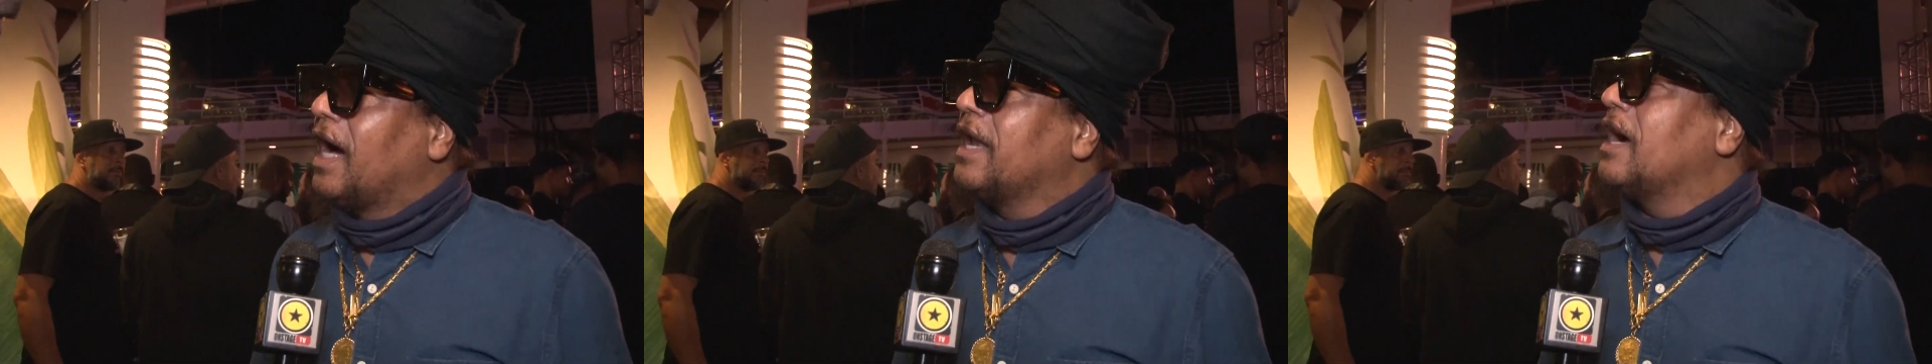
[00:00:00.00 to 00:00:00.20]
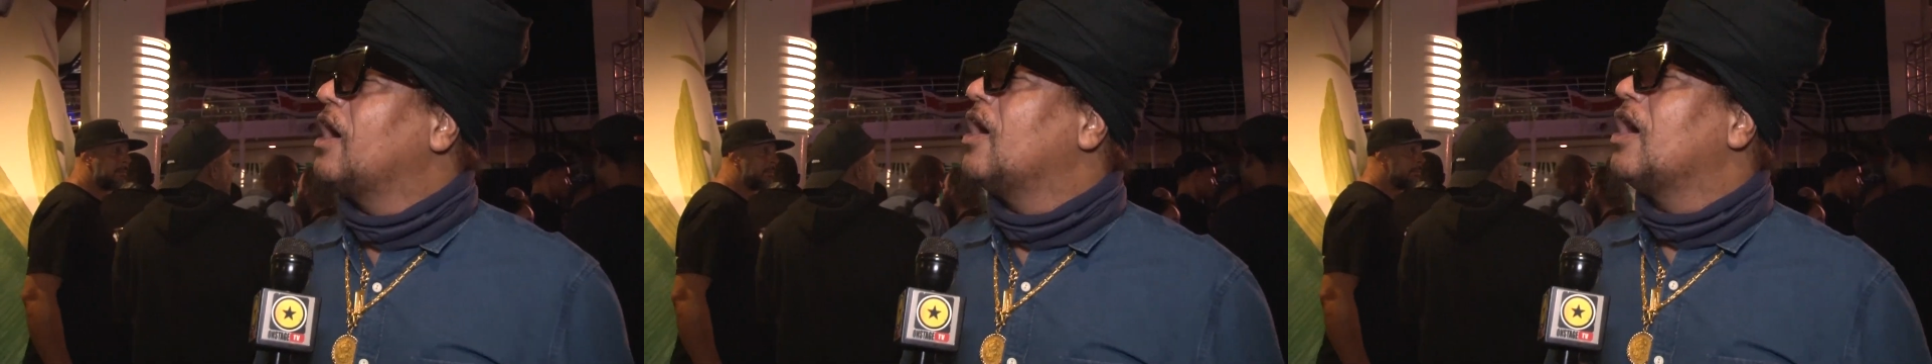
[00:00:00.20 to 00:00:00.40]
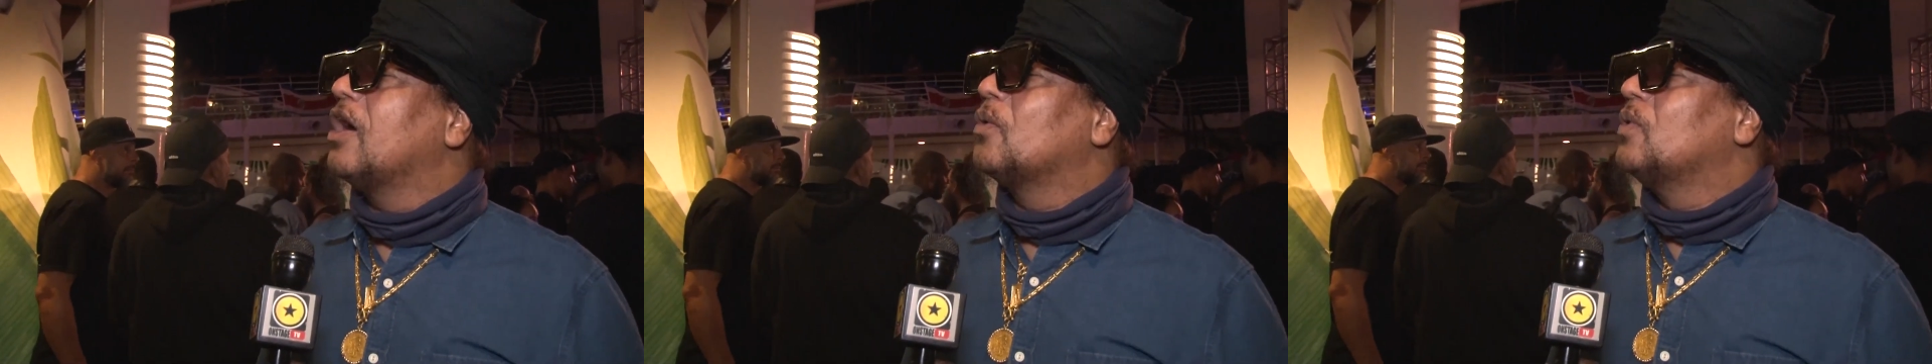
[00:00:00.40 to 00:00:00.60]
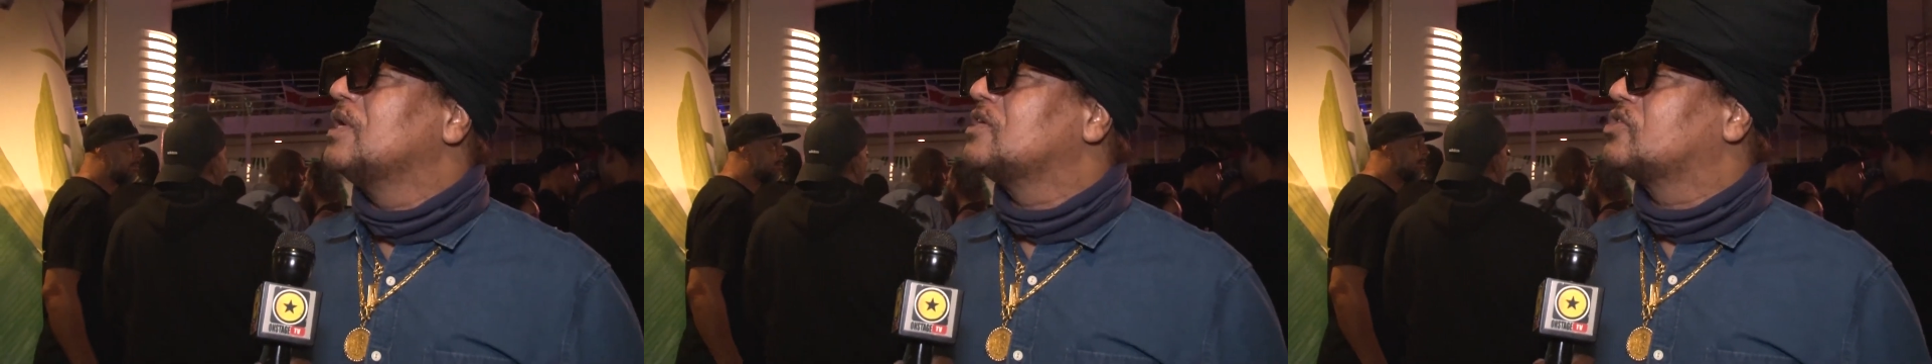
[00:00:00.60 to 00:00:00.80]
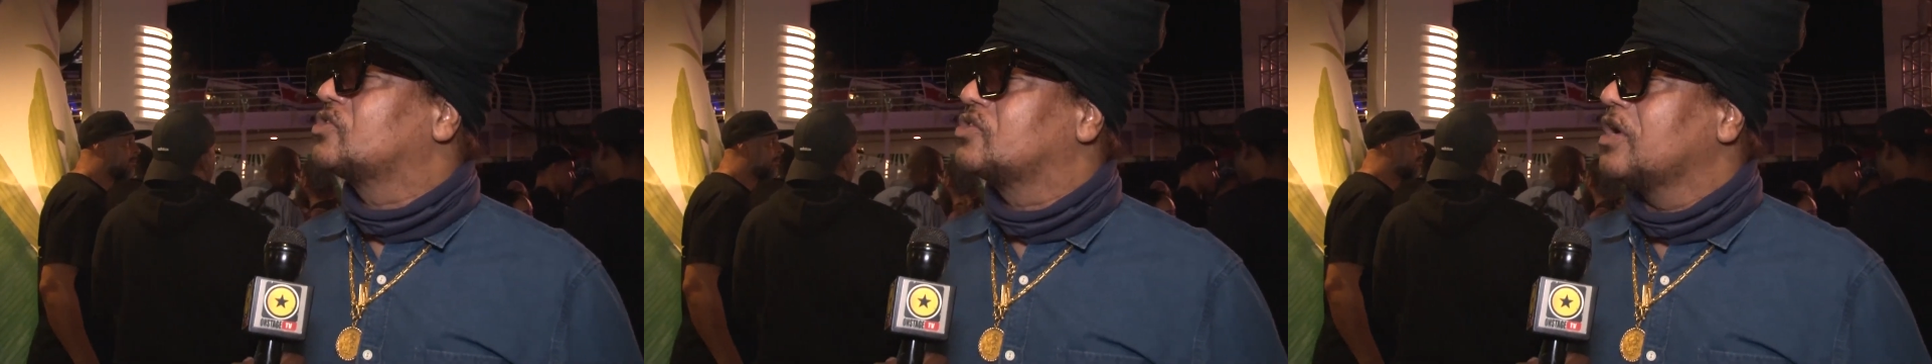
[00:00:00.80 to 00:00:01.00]
And I
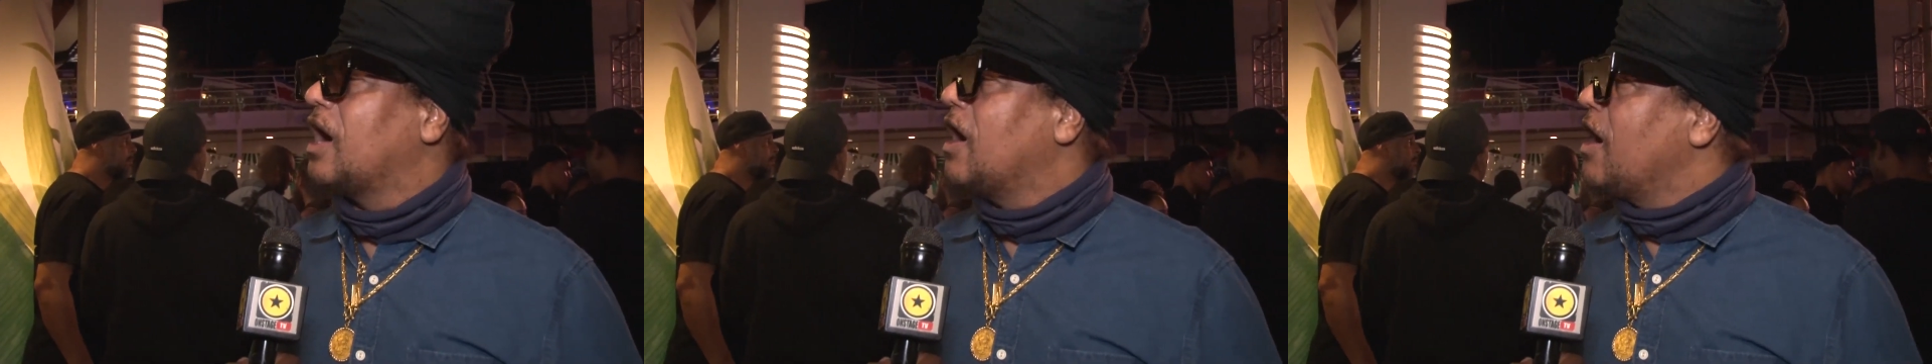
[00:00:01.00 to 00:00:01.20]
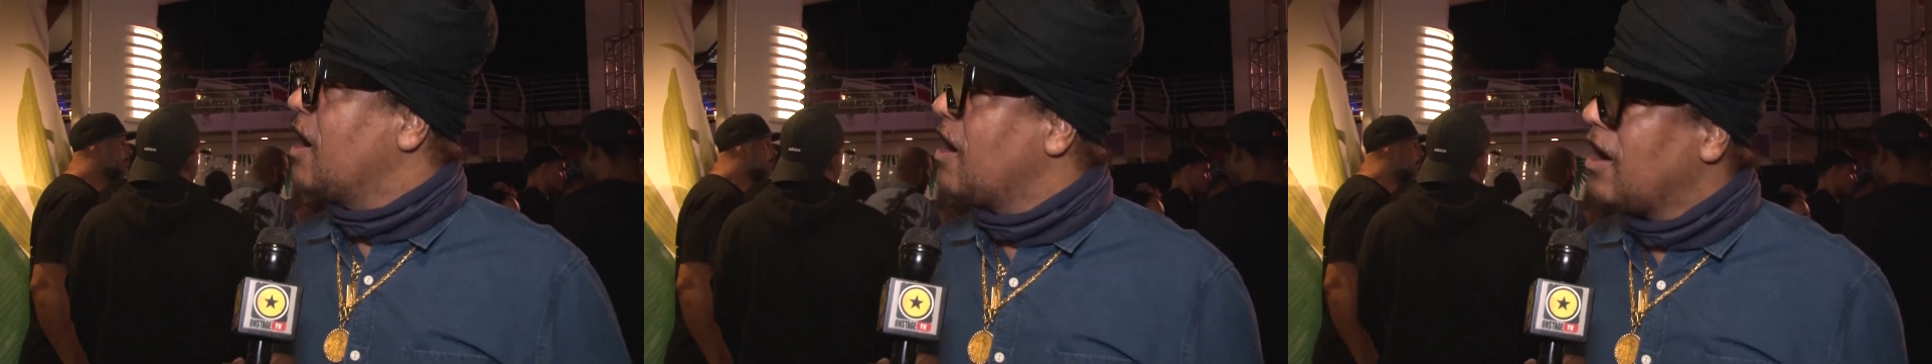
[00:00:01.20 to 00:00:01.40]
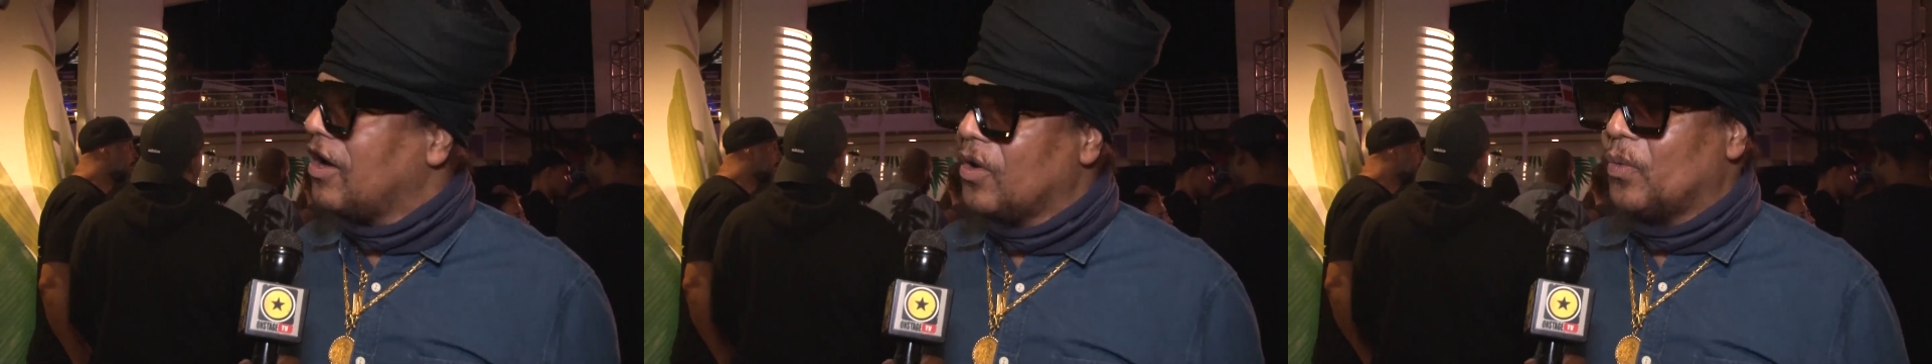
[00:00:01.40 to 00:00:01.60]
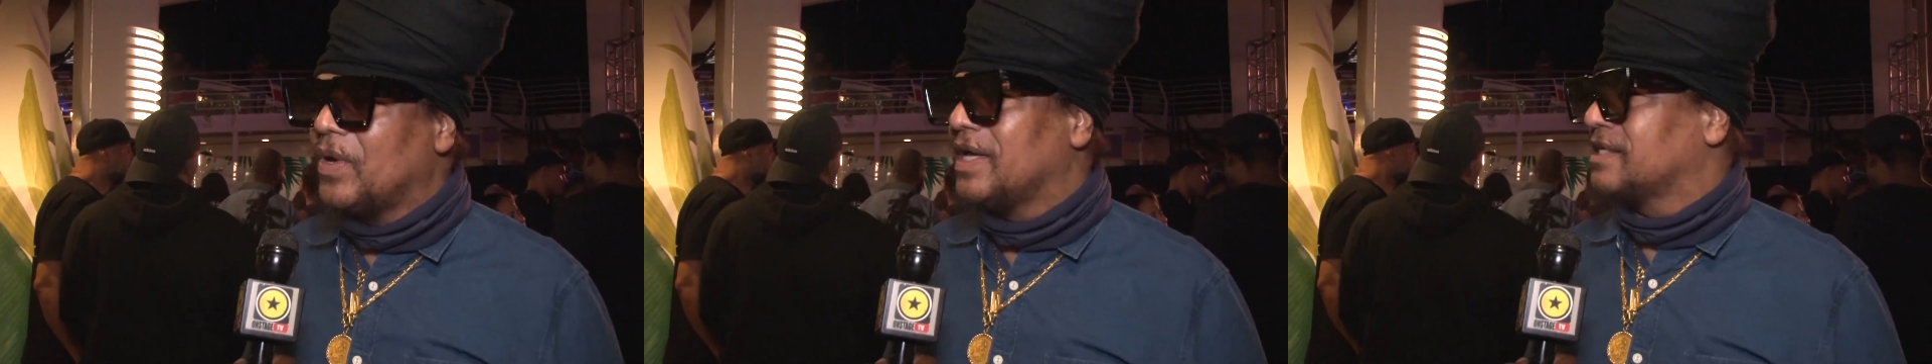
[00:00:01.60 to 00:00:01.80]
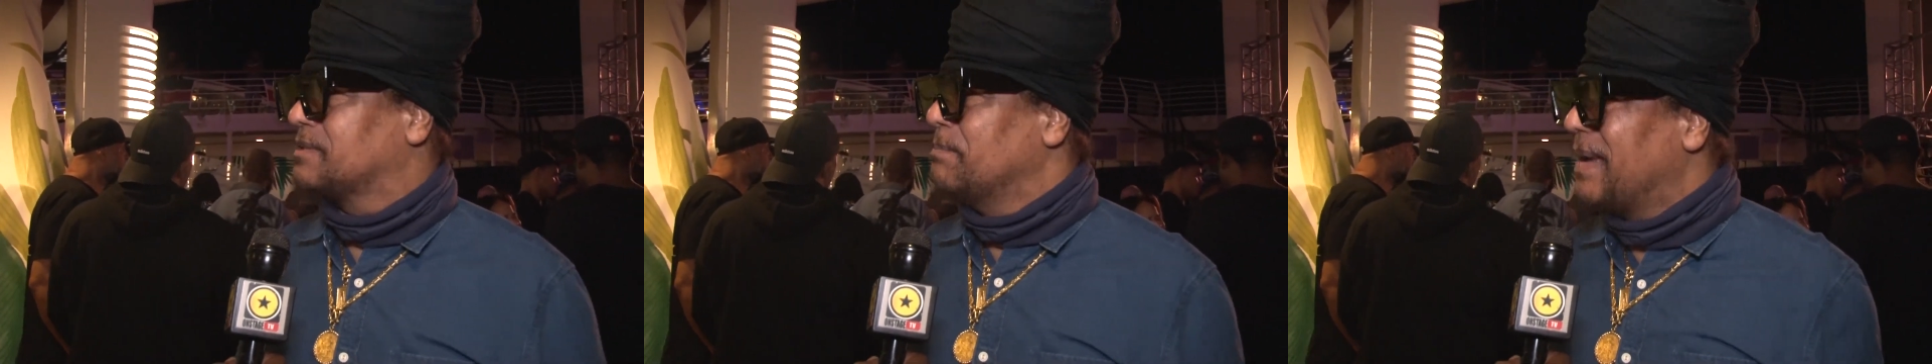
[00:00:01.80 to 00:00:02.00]
always, always